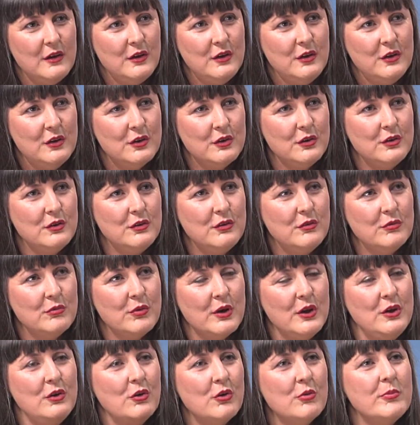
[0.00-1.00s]

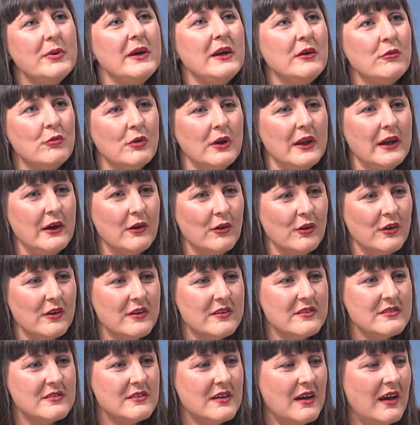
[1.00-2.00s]
when you're being really
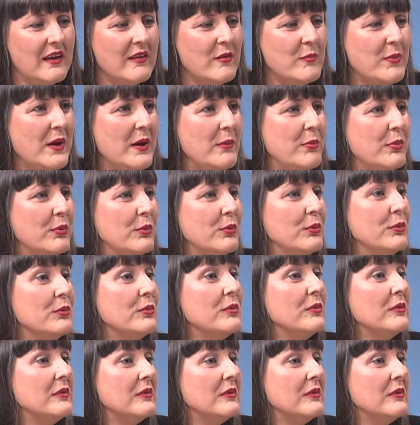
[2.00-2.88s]
honest, other people